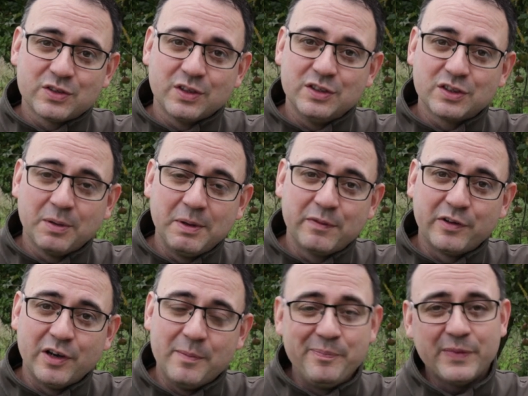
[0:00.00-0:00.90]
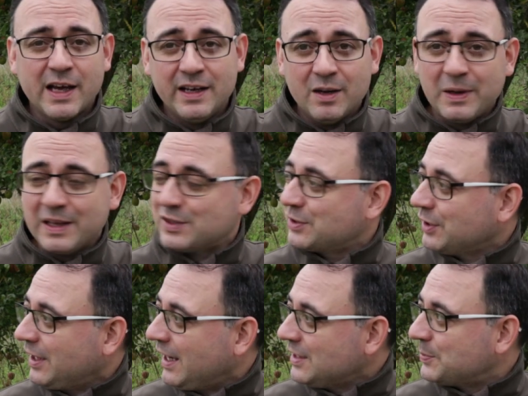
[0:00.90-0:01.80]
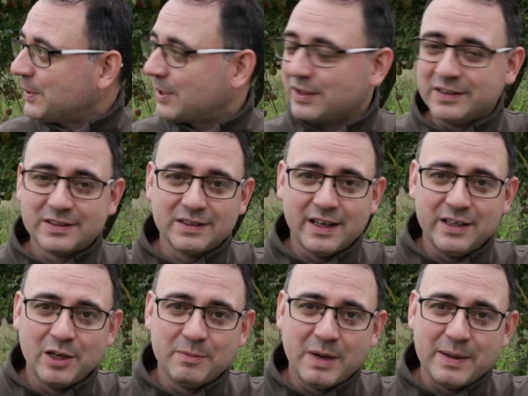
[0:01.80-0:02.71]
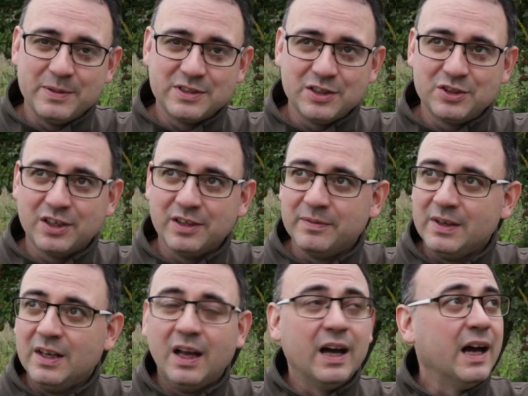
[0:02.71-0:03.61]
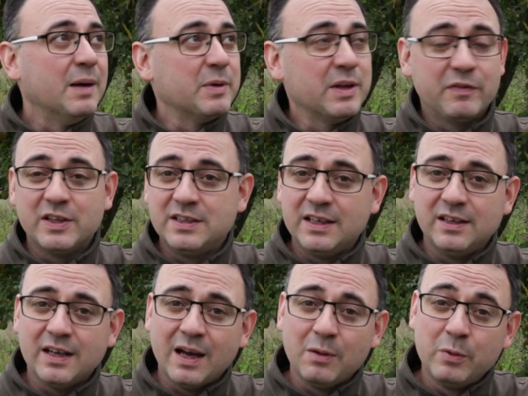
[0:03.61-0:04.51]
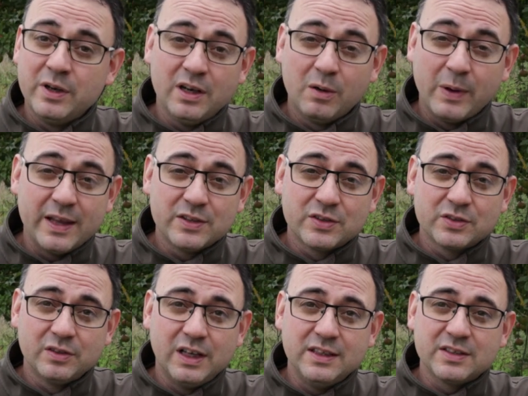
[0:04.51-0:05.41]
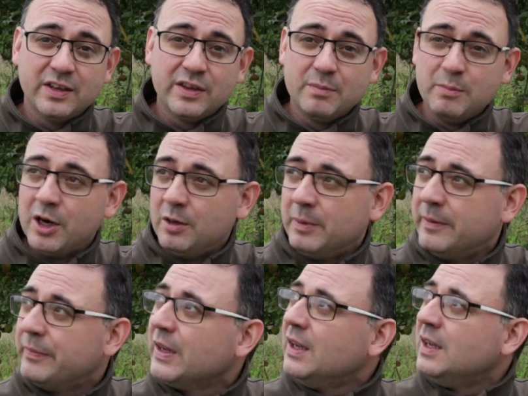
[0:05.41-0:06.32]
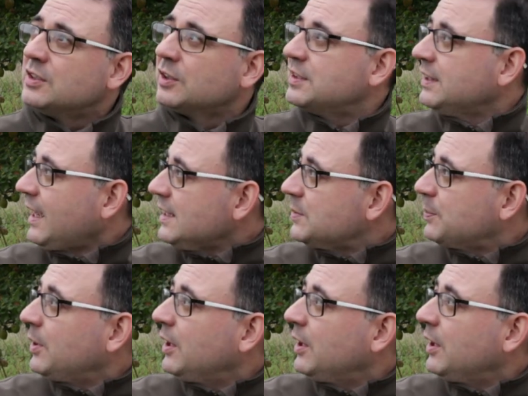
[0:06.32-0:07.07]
sun is coming from. I know where the sun is because I know my position, uh, but if I didn't, I wouldn't know where the sun is at the moment. So today is